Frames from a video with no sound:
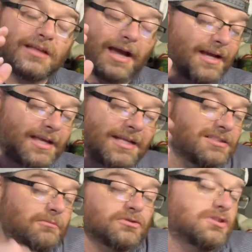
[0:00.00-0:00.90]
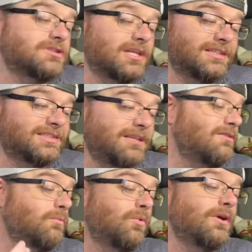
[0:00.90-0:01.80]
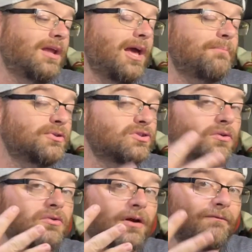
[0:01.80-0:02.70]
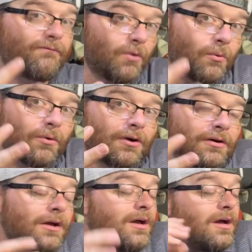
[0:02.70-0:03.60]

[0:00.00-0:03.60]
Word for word: I guess I'm going to just say season 1, episode 4